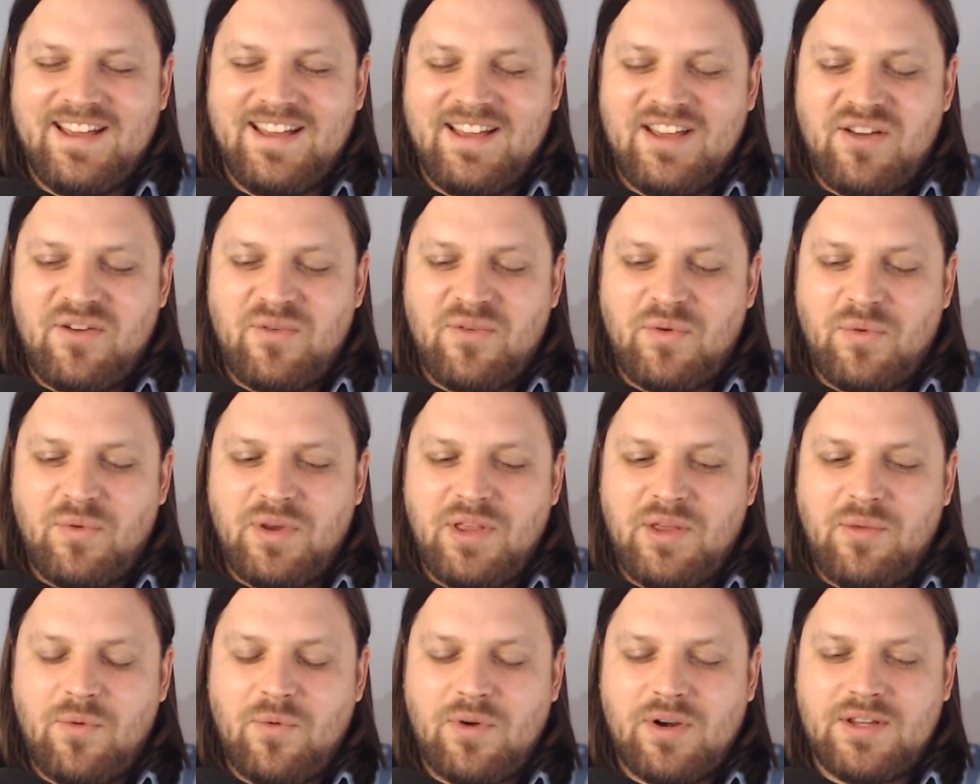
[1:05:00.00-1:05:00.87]

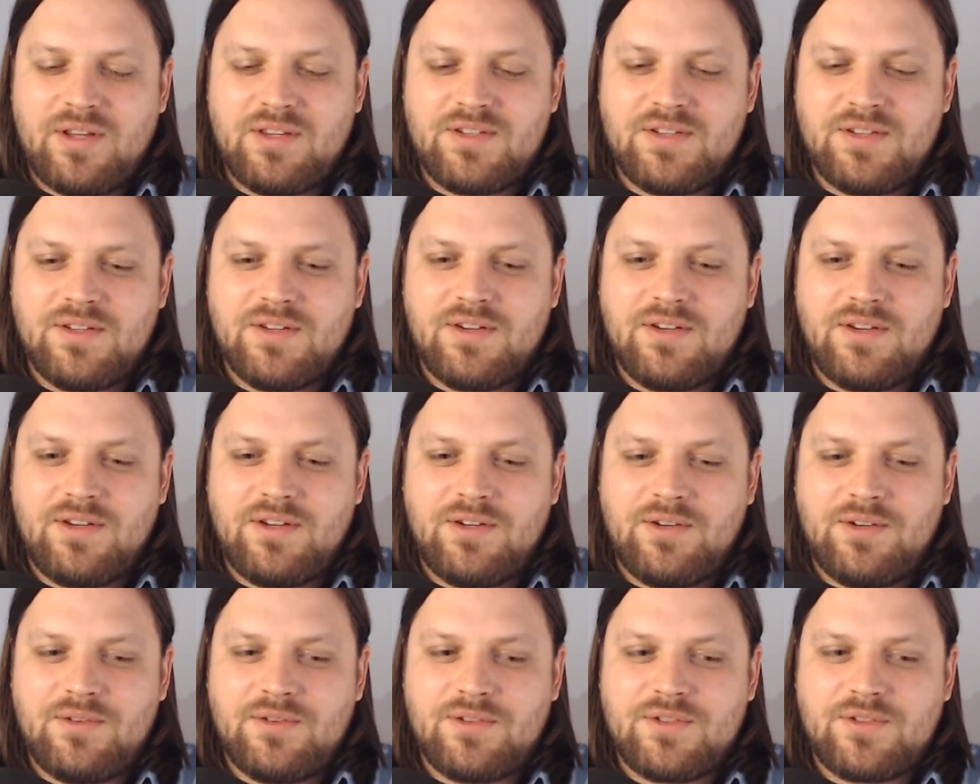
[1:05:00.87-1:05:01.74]
really wanting to,
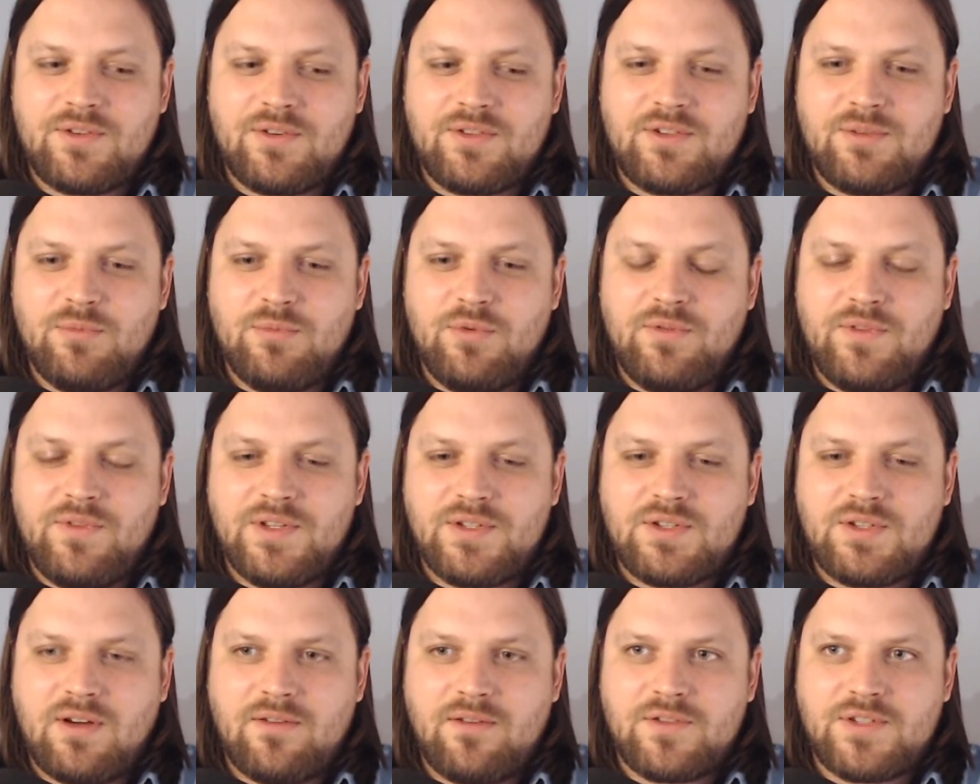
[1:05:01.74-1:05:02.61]
to start to move
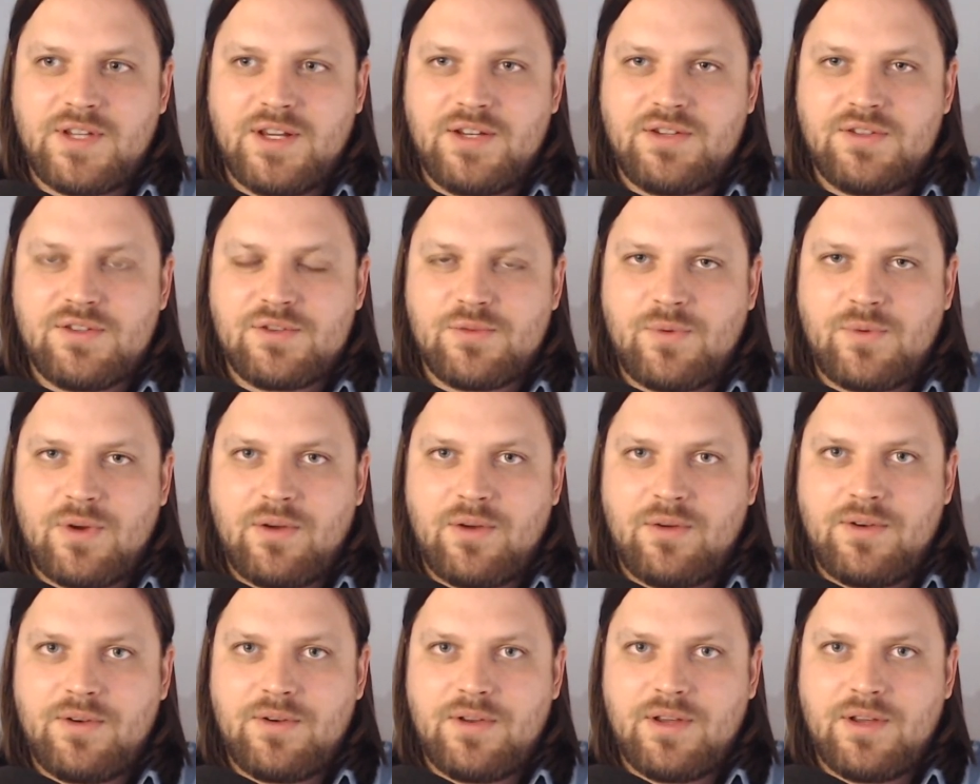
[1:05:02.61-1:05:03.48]
these conversations around